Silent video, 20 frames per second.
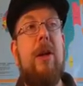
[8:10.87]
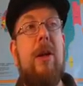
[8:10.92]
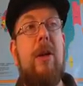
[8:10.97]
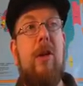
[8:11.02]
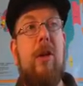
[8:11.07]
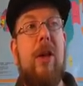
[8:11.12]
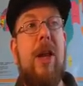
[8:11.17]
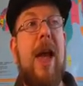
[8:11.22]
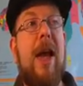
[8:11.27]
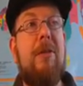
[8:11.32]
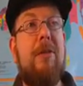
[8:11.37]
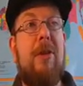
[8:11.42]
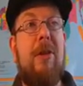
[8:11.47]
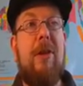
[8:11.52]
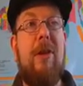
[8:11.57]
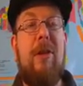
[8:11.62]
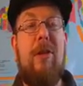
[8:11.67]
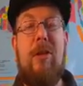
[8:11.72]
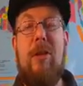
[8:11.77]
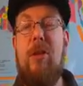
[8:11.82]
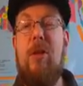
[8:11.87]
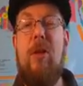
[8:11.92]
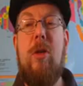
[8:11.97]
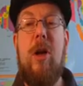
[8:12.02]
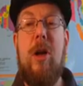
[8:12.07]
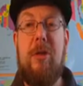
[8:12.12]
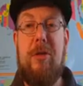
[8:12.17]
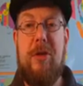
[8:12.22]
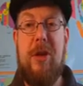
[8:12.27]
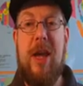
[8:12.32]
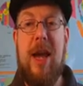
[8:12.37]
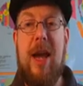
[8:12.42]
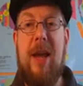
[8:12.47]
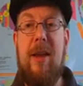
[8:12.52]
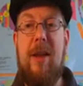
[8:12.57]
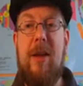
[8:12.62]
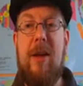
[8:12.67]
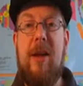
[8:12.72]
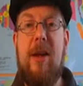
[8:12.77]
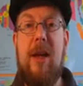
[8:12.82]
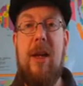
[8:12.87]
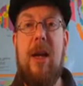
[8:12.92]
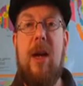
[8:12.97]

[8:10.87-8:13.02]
Or gasoline is at $2 a gallon.